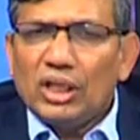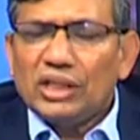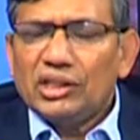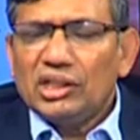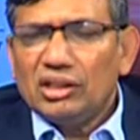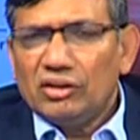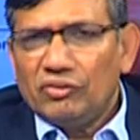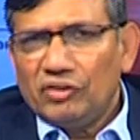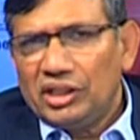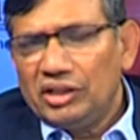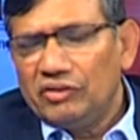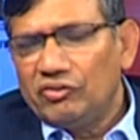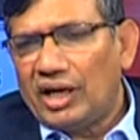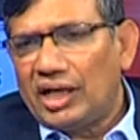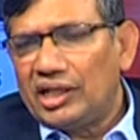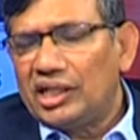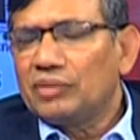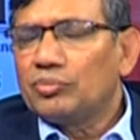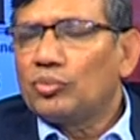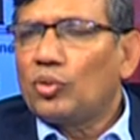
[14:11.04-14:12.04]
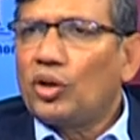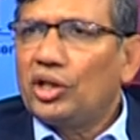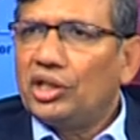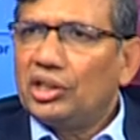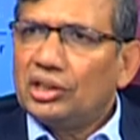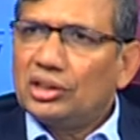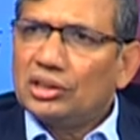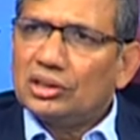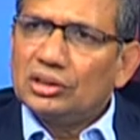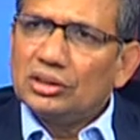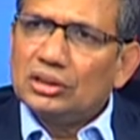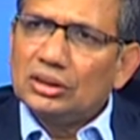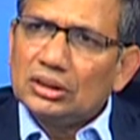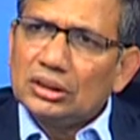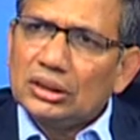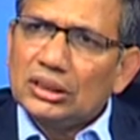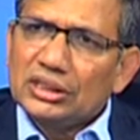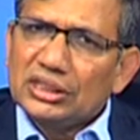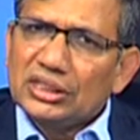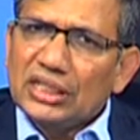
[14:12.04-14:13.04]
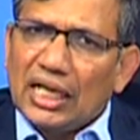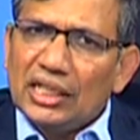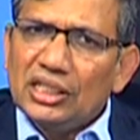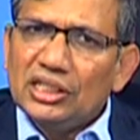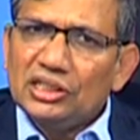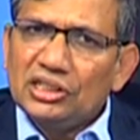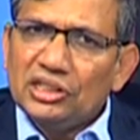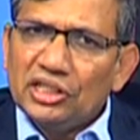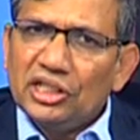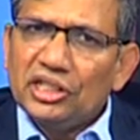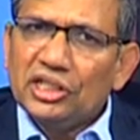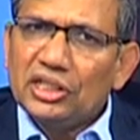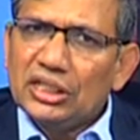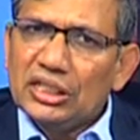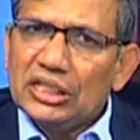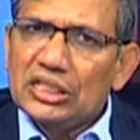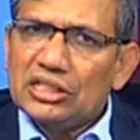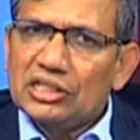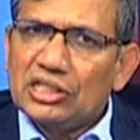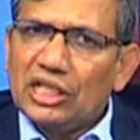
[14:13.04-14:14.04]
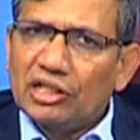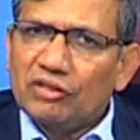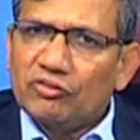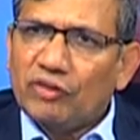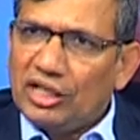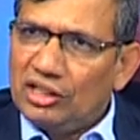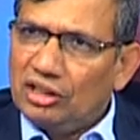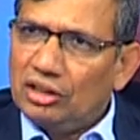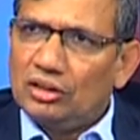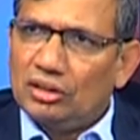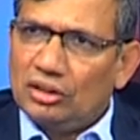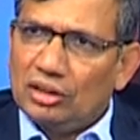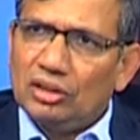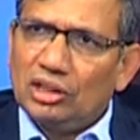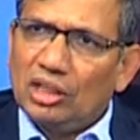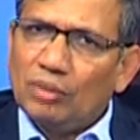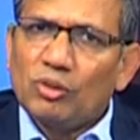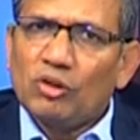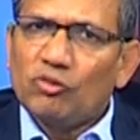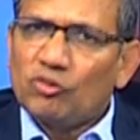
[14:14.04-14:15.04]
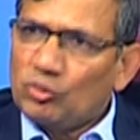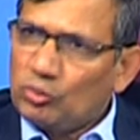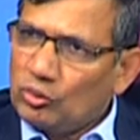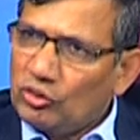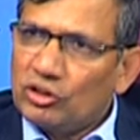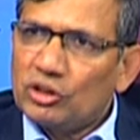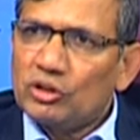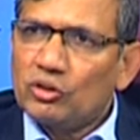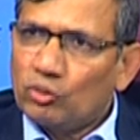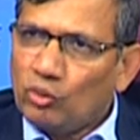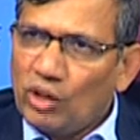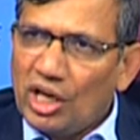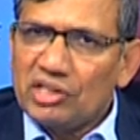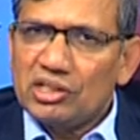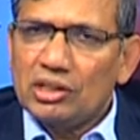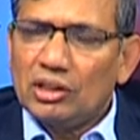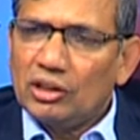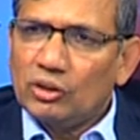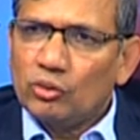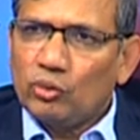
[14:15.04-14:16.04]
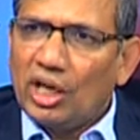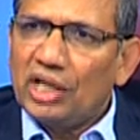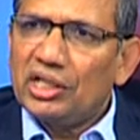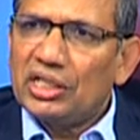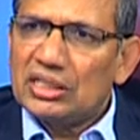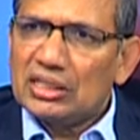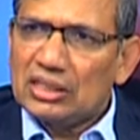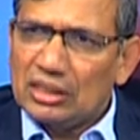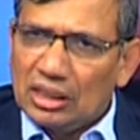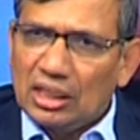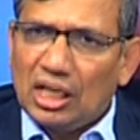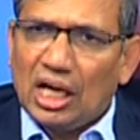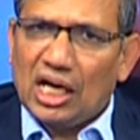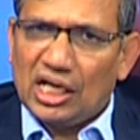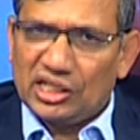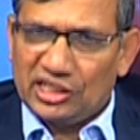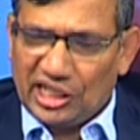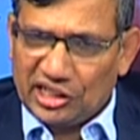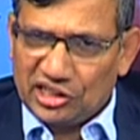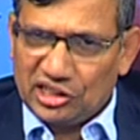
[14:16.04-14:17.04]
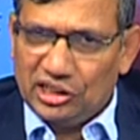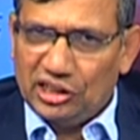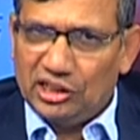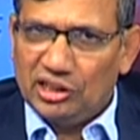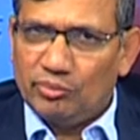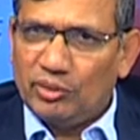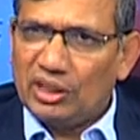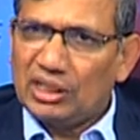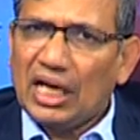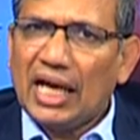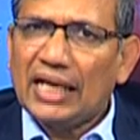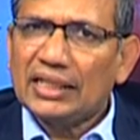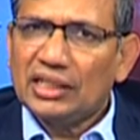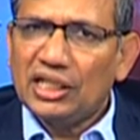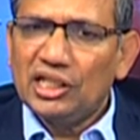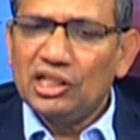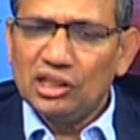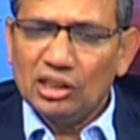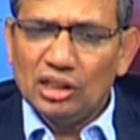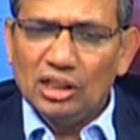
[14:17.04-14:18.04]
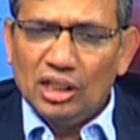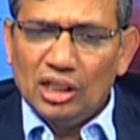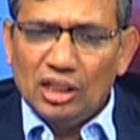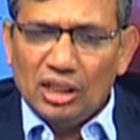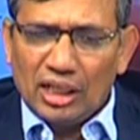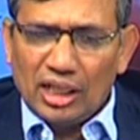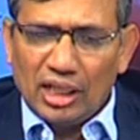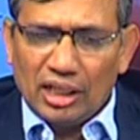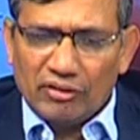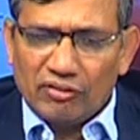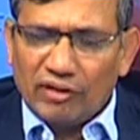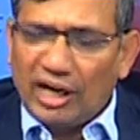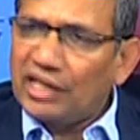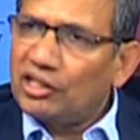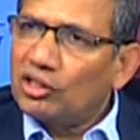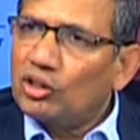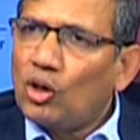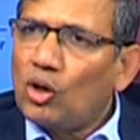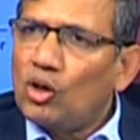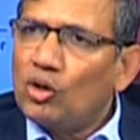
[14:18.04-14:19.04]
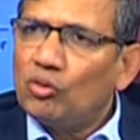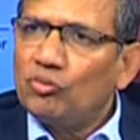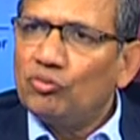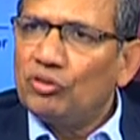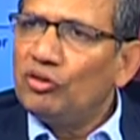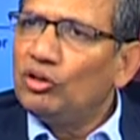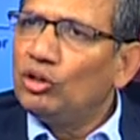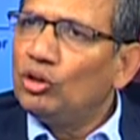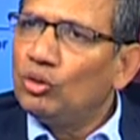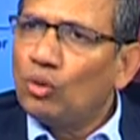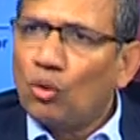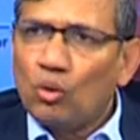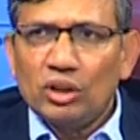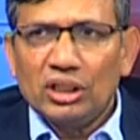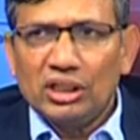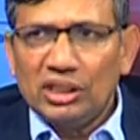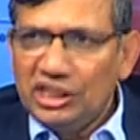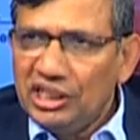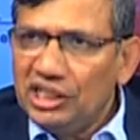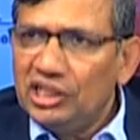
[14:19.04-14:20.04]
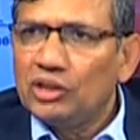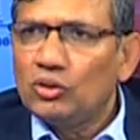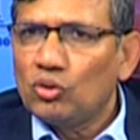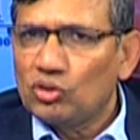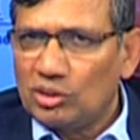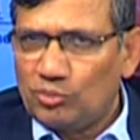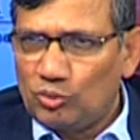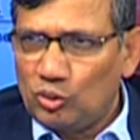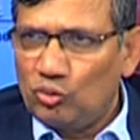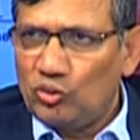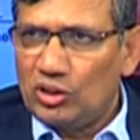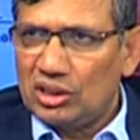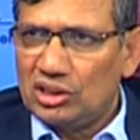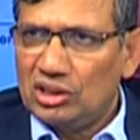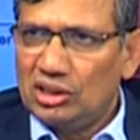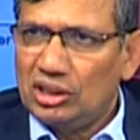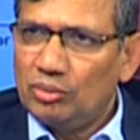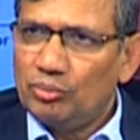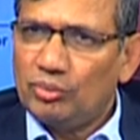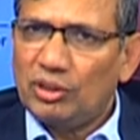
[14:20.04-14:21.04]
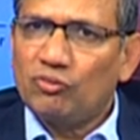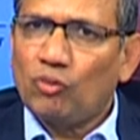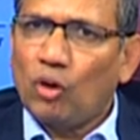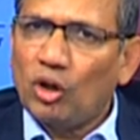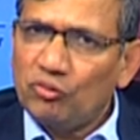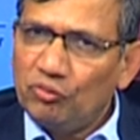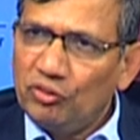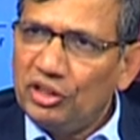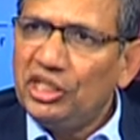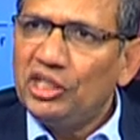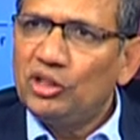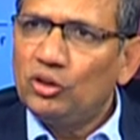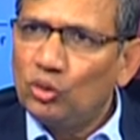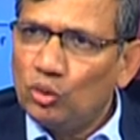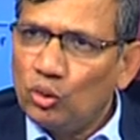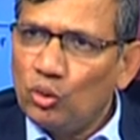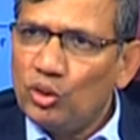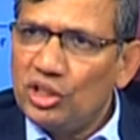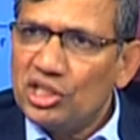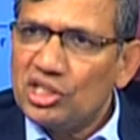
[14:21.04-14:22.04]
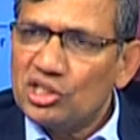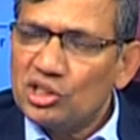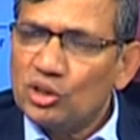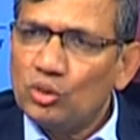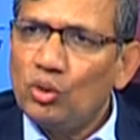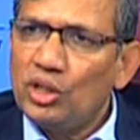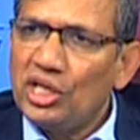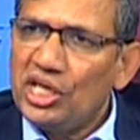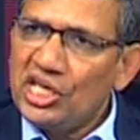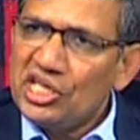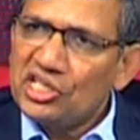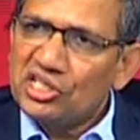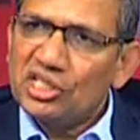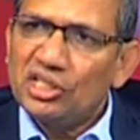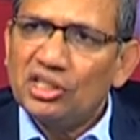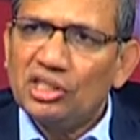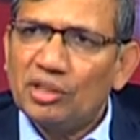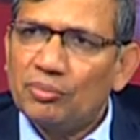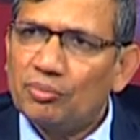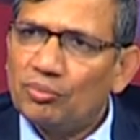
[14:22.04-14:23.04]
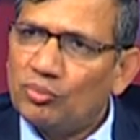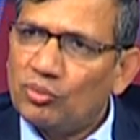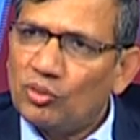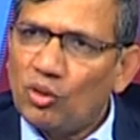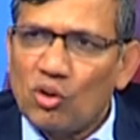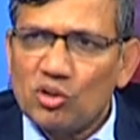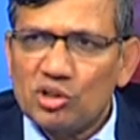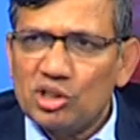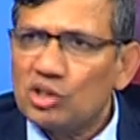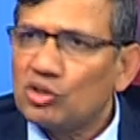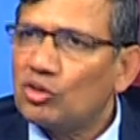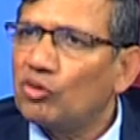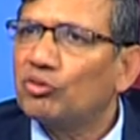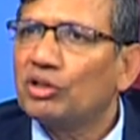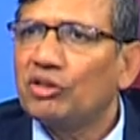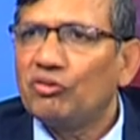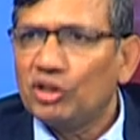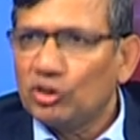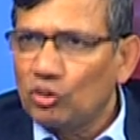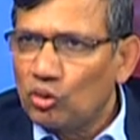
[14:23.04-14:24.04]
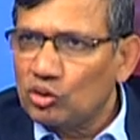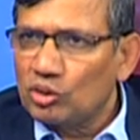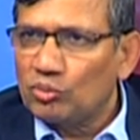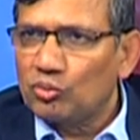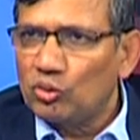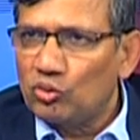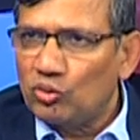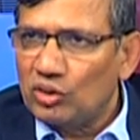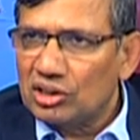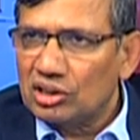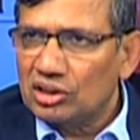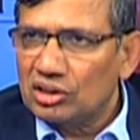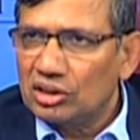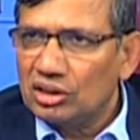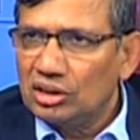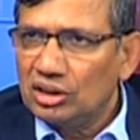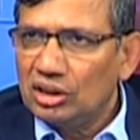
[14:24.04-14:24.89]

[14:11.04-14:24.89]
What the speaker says: I think a very valid point. The challenge here is that while the number of approvals required is large actually, but I think right now we will not need those approvals. But what we need to do is to hasten the process of giving those approvals.